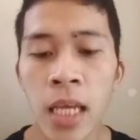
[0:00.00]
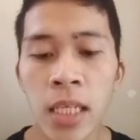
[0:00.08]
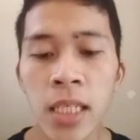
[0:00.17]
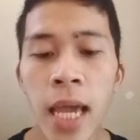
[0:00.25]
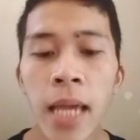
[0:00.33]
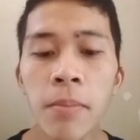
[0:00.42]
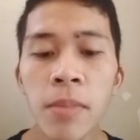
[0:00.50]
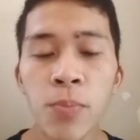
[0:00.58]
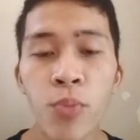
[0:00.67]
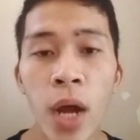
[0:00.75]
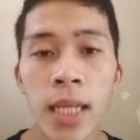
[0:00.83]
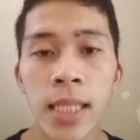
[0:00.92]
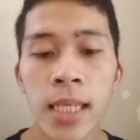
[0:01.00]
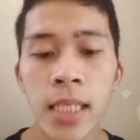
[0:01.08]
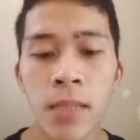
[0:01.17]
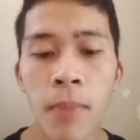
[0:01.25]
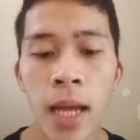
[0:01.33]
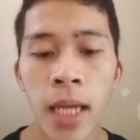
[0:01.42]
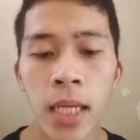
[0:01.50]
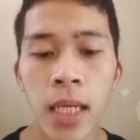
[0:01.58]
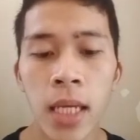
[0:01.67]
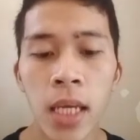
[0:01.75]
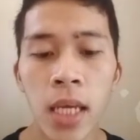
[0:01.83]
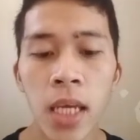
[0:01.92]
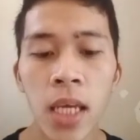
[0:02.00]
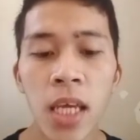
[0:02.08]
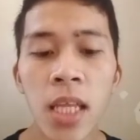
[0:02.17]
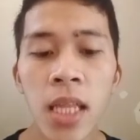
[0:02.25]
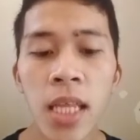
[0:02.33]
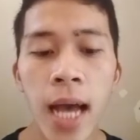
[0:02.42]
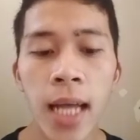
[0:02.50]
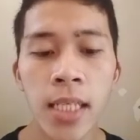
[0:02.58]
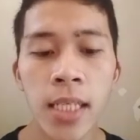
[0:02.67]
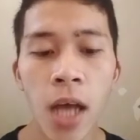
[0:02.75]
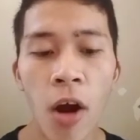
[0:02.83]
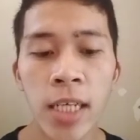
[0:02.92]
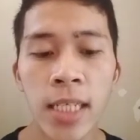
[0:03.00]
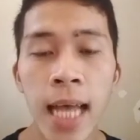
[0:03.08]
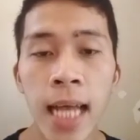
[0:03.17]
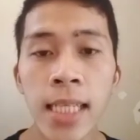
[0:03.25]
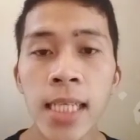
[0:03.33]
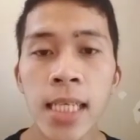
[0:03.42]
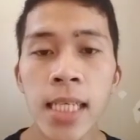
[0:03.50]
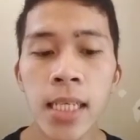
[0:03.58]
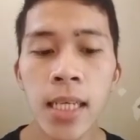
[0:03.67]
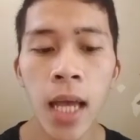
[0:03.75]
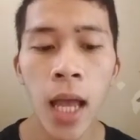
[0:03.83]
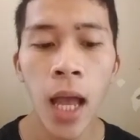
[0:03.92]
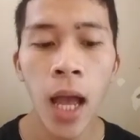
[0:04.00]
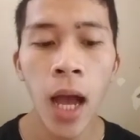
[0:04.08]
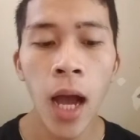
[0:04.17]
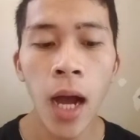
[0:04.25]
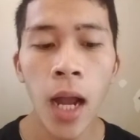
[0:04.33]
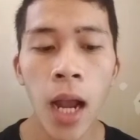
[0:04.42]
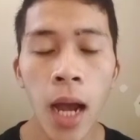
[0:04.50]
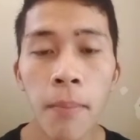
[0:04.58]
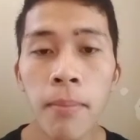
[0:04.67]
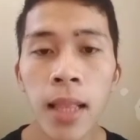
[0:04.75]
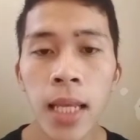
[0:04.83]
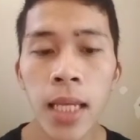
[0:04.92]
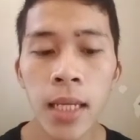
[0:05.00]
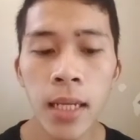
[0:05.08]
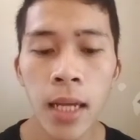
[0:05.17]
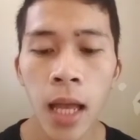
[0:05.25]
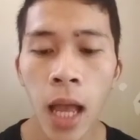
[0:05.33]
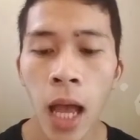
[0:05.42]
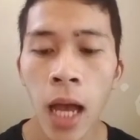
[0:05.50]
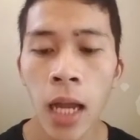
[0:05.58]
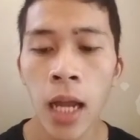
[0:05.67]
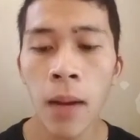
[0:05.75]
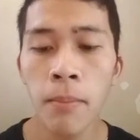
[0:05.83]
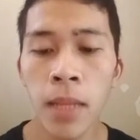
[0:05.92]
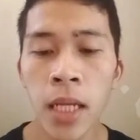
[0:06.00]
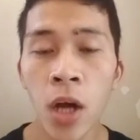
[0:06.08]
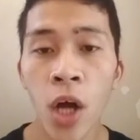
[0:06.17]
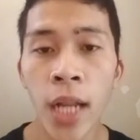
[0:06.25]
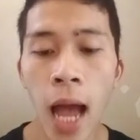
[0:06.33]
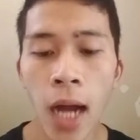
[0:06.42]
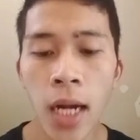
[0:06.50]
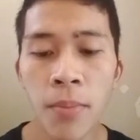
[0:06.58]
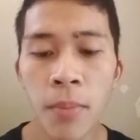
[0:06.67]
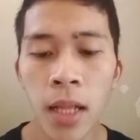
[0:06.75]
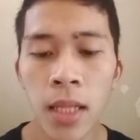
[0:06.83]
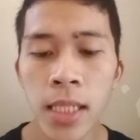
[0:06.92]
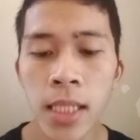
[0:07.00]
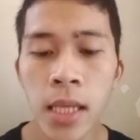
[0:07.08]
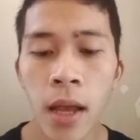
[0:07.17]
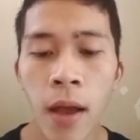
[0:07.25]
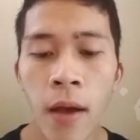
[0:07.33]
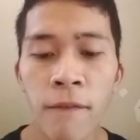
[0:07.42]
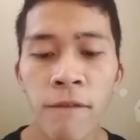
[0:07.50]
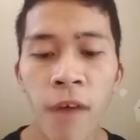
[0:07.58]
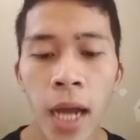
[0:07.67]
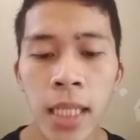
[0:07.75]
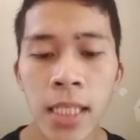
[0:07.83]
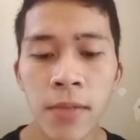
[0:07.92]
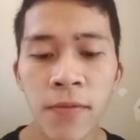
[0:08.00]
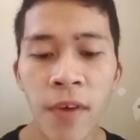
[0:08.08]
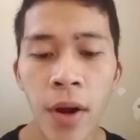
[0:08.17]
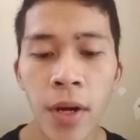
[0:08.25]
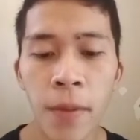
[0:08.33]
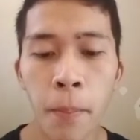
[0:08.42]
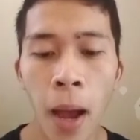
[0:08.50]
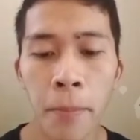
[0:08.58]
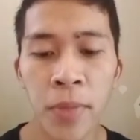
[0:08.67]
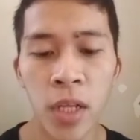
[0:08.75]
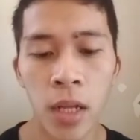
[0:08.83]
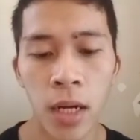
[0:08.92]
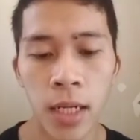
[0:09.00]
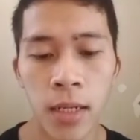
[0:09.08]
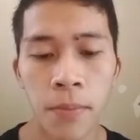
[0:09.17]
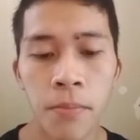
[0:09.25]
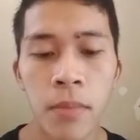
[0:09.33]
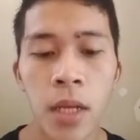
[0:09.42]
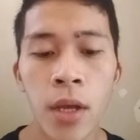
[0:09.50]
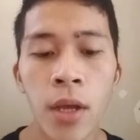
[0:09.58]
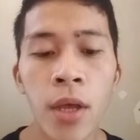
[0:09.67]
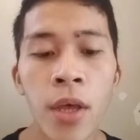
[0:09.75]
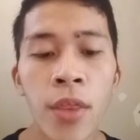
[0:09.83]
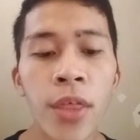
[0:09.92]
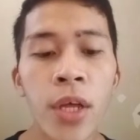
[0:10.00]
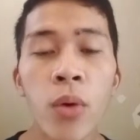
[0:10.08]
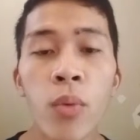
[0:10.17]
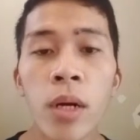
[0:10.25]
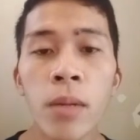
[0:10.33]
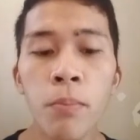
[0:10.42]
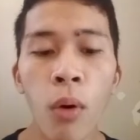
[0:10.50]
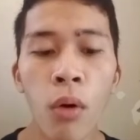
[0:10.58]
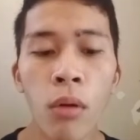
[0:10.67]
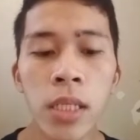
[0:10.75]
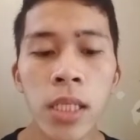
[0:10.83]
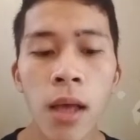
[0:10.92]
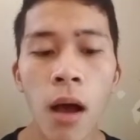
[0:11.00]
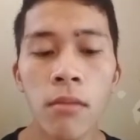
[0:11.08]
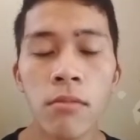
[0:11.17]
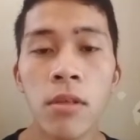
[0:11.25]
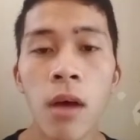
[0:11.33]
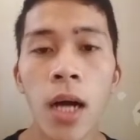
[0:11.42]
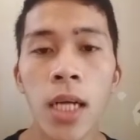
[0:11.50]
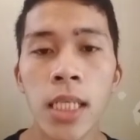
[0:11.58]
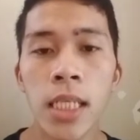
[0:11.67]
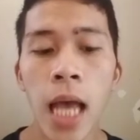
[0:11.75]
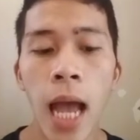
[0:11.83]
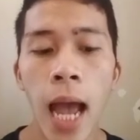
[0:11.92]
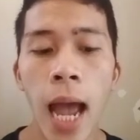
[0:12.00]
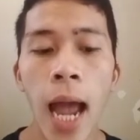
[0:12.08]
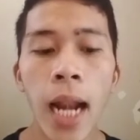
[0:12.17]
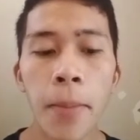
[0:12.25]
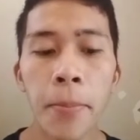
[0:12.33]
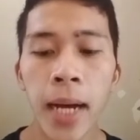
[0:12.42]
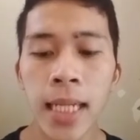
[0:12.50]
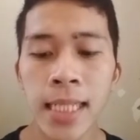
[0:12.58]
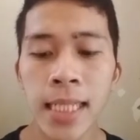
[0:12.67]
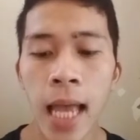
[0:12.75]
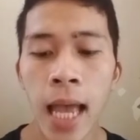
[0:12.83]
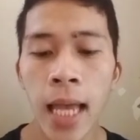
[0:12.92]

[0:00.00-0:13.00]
Games practiced by Indians are dancing, gambling, gambling on animals, fights very popular. There were bulls, ducks, elephants,